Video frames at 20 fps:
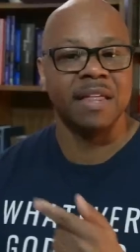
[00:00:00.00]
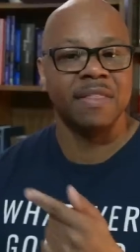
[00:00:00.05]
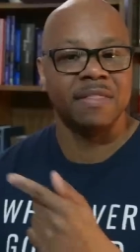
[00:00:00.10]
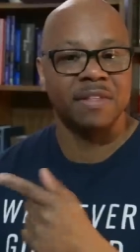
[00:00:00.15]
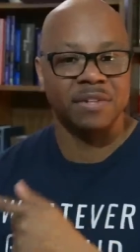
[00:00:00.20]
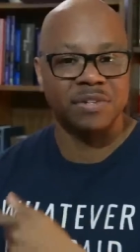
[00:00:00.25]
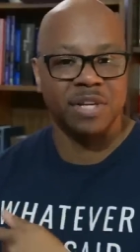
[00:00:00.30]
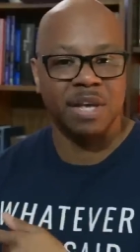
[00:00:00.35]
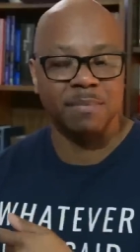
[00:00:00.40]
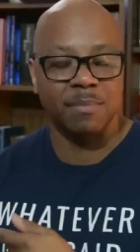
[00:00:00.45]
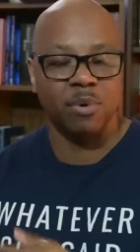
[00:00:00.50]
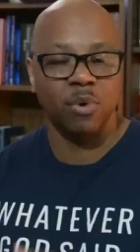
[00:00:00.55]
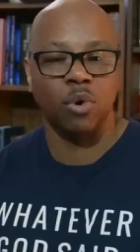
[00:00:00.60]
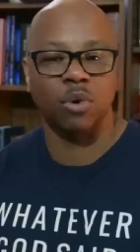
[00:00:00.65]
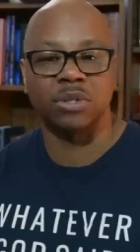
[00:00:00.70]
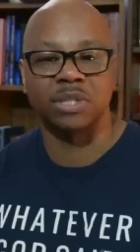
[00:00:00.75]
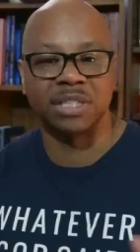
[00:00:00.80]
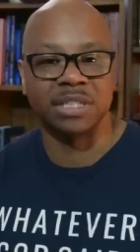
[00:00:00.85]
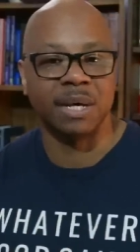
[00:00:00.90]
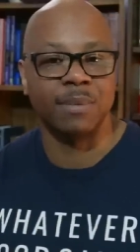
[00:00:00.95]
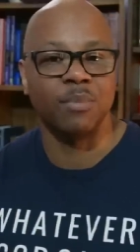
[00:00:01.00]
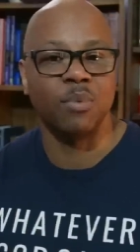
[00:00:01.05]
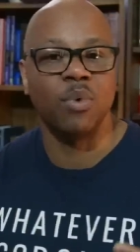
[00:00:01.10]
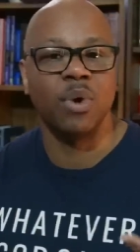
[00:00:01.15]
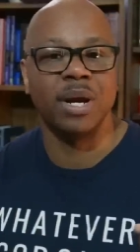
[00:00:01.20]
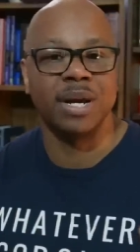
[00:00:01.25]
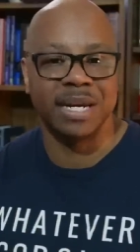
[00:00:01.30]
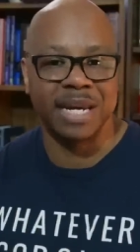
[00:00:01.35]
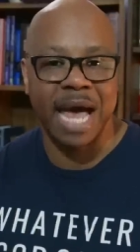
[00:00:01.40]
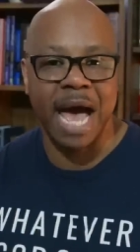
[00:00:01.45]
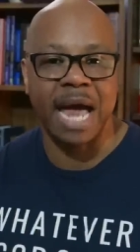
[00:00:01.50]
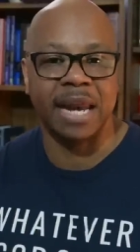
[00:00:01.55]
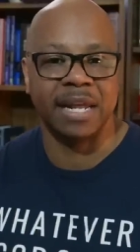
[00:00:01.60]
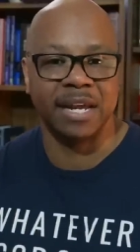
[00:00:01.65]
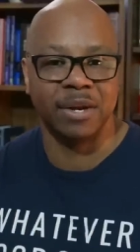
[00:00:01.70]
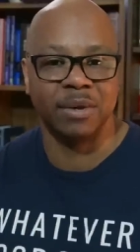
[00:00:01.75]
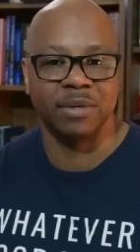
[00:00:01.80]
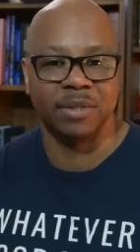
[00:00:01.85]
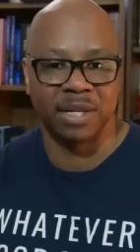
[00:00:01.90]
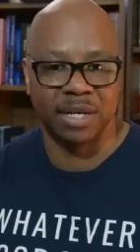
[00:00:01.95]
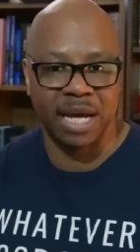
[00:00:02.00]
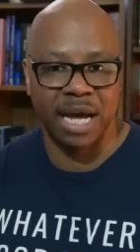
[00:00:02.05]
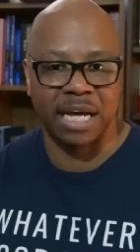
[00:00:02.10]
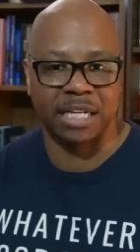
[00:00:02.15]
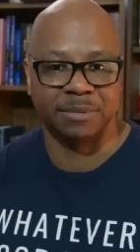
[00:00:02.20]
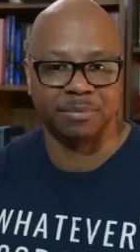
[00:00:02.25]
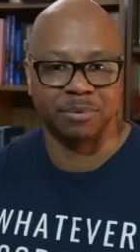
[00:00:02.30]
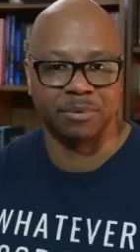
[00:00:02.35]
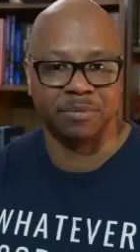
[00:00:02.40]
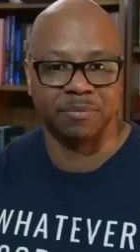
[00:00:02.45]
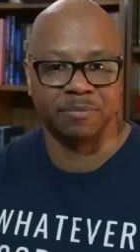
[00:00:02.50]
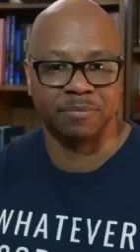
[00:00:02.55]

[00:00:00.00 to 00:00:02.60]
The symbol or someone not hearing the gospel?